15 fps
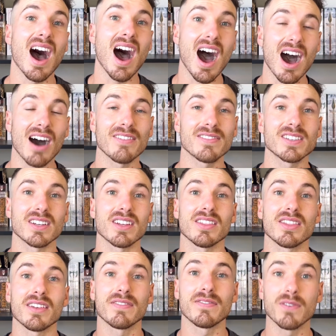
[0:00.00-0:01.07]
after
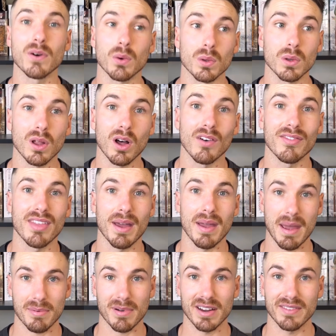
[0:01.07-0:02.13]
the fall of
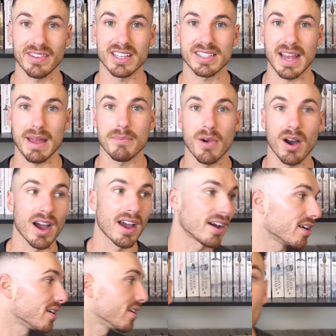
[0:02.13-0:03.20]
that previous
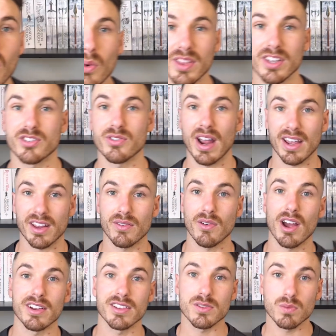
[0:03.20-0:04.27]
empire where the Dragon
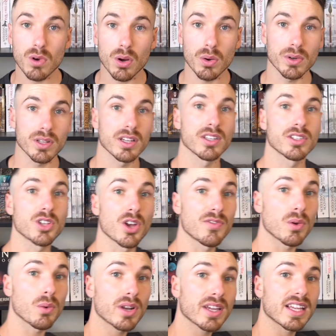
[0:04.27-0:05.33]
Riders ruled. So if you
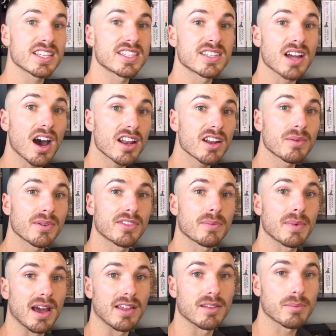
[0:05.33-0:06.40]
want to get started with The
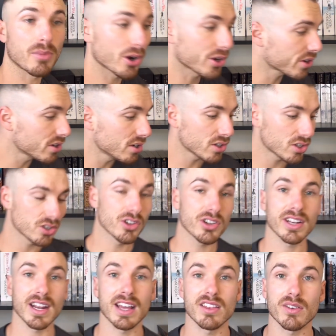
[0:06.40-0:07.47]
Bound and the Broken, you
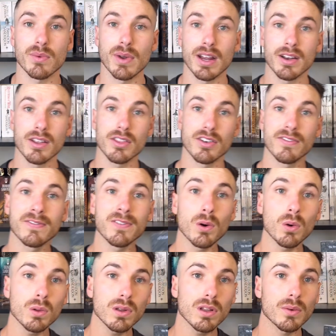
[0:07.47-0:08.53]
can either read The
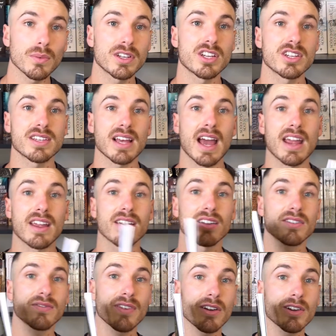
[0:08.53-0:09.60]
Fall, which is a
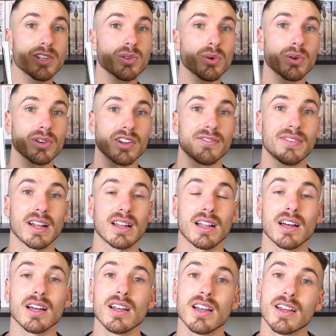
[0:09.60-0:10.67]
very short
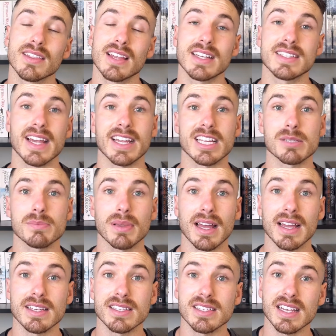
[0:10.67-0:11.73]
novella that takes
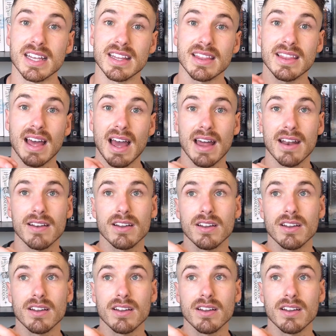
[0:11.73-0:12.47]
place in that